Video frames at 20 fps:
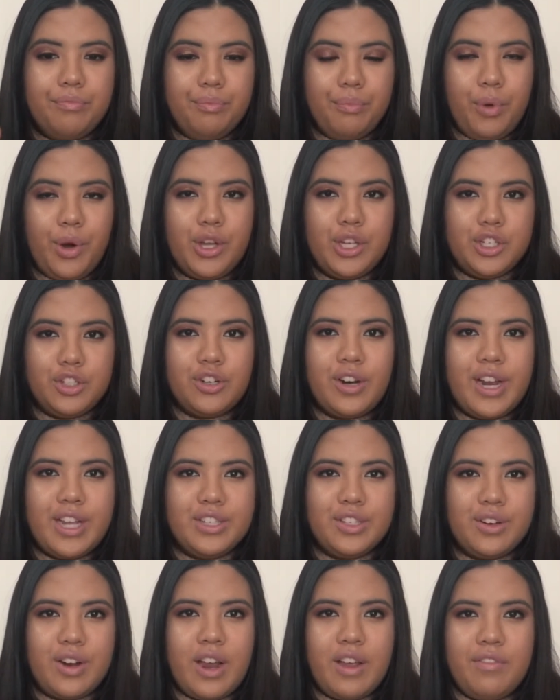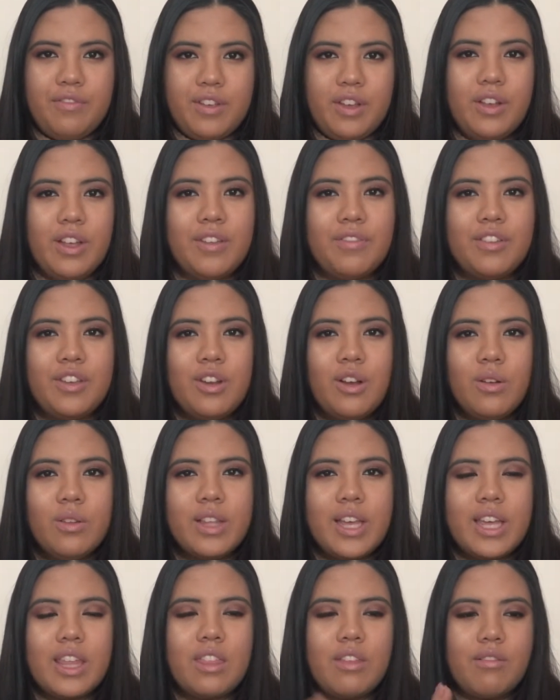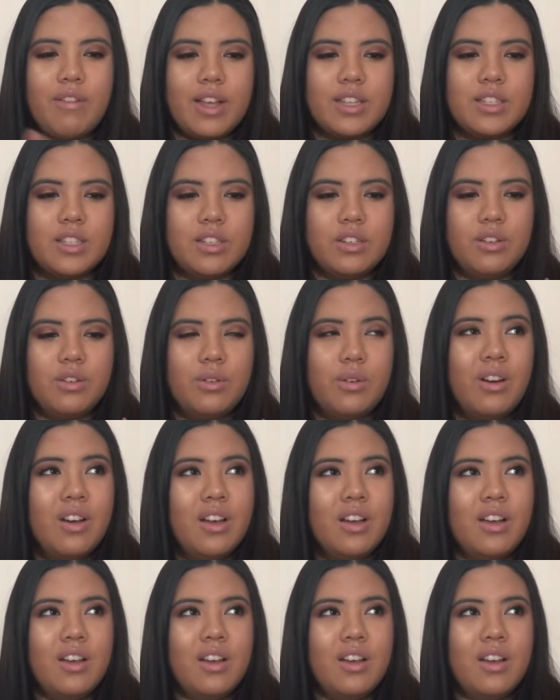moisturizer, I feel. If you don't like the residue